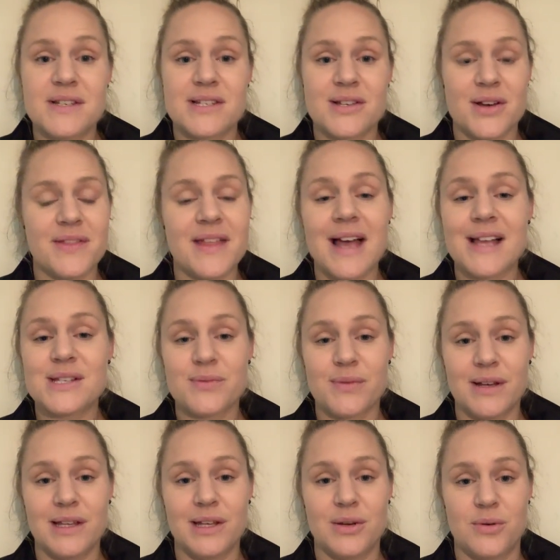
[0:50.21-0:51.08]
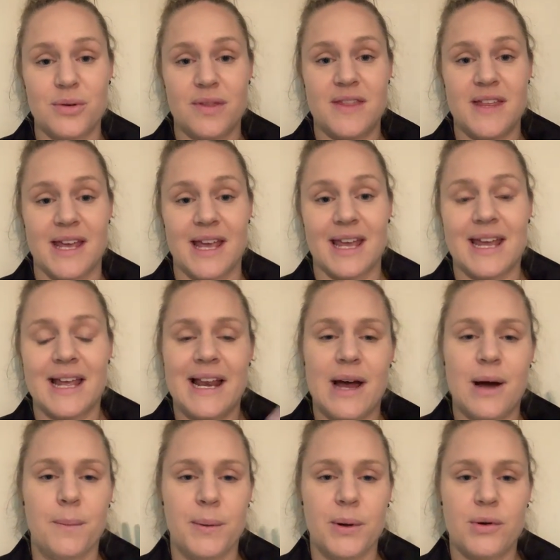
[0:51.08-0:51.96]
So that's a really good thing. It can
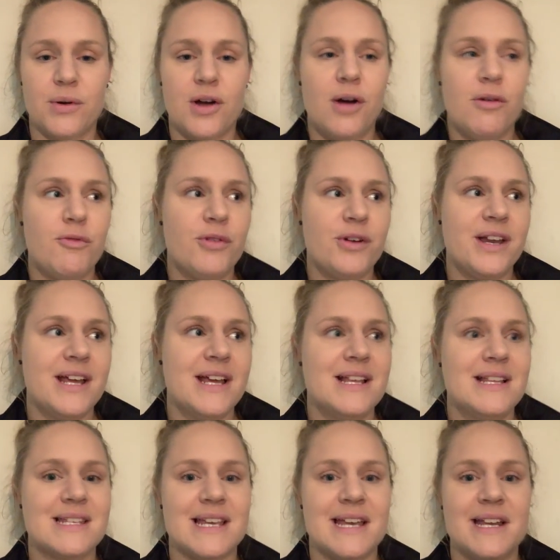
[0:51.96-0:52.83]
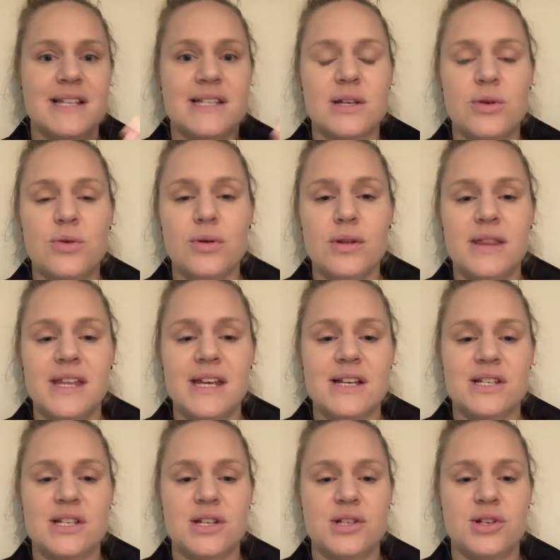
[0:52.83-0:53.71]
help build confidence and it's a good
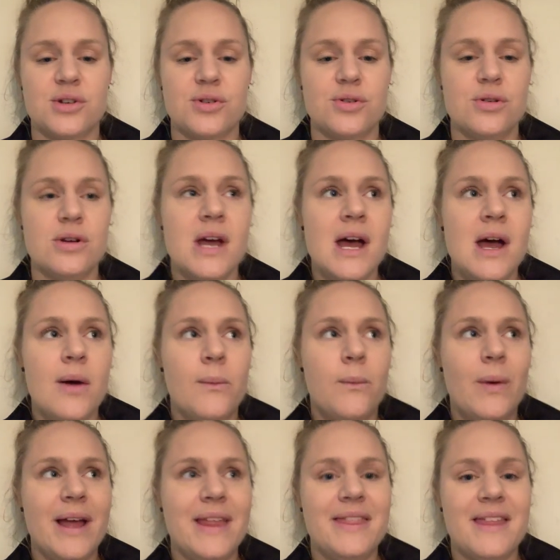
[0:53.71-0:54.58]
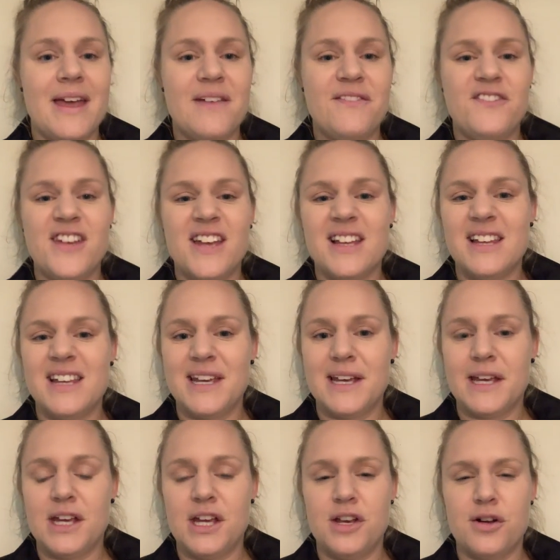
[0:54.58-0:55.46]
thing to do when they're
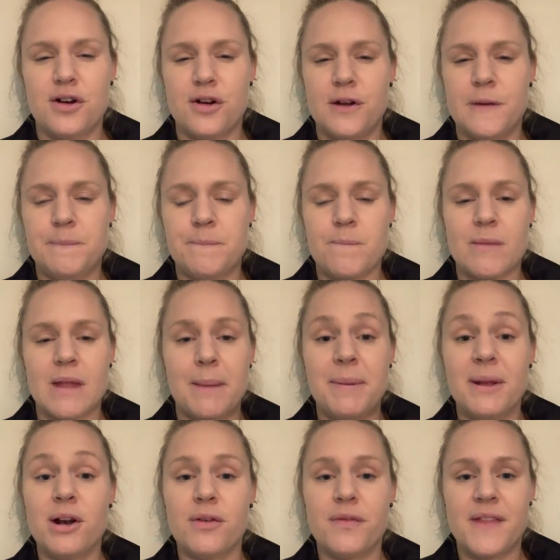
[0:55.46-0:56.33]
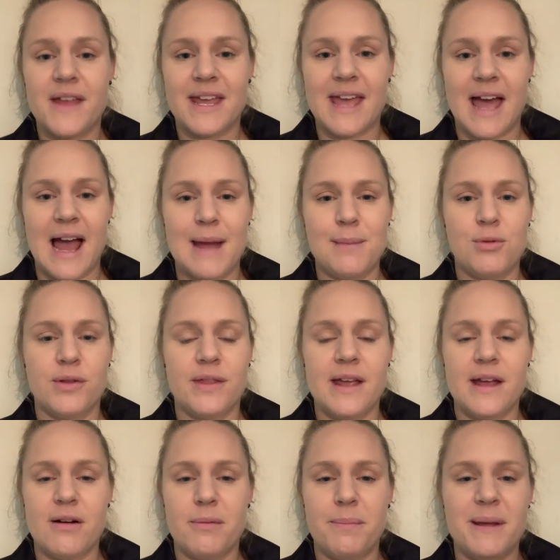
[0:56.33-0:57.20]
feeling, you know, a bit off their game or
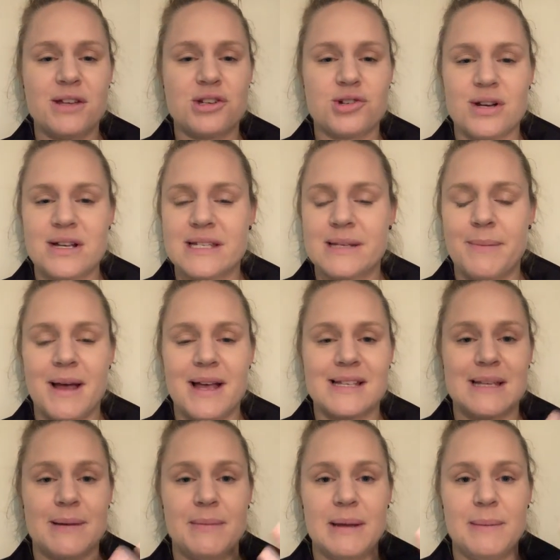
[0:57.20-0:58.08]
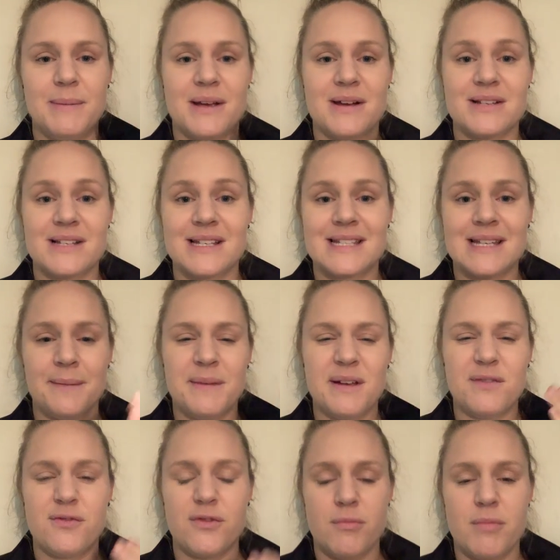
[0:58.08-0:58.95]
they're a bit stressed about something because it's
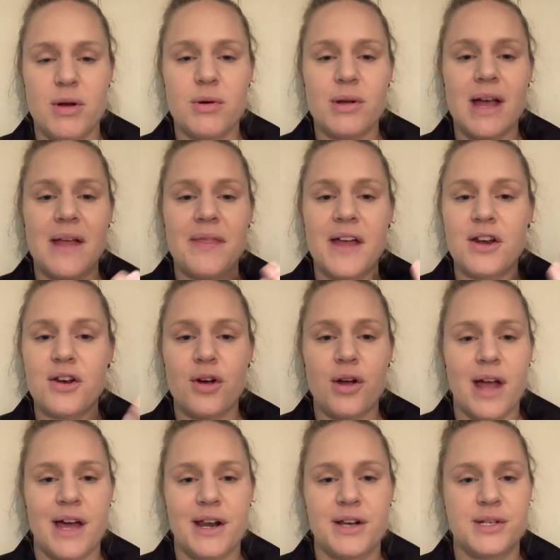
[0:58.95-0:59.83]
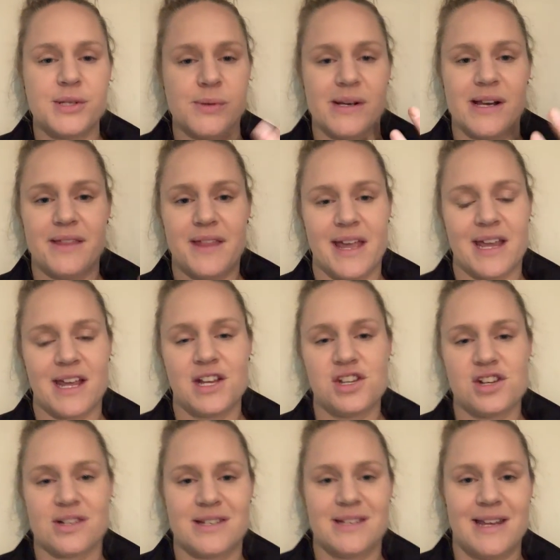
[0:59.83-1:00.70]
something familiar, they know how to do it and they
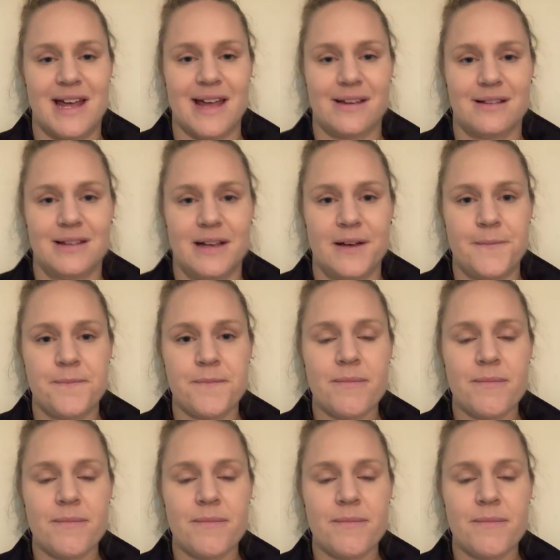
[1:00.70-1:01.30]
can just nail it.